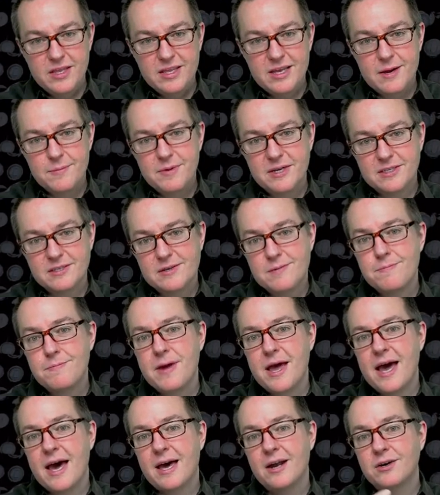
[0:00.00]
that based on
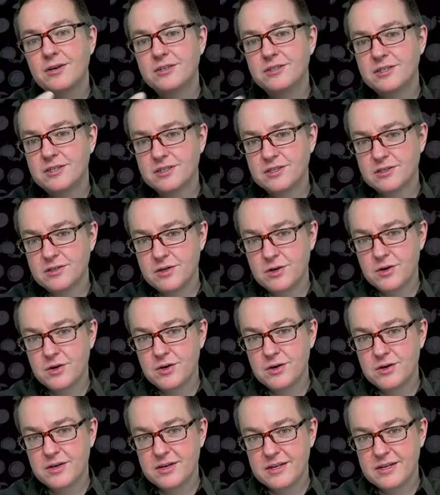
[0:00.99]
patterns it's
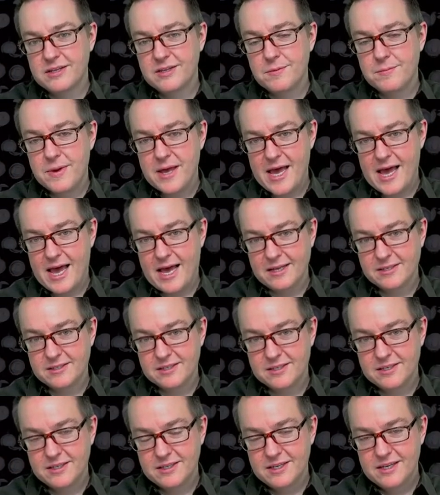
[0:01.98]
learned in the
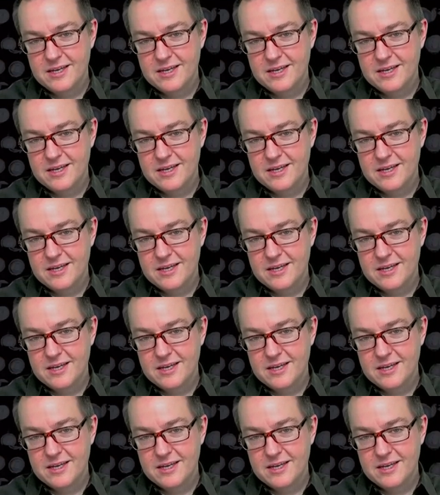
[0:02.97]
past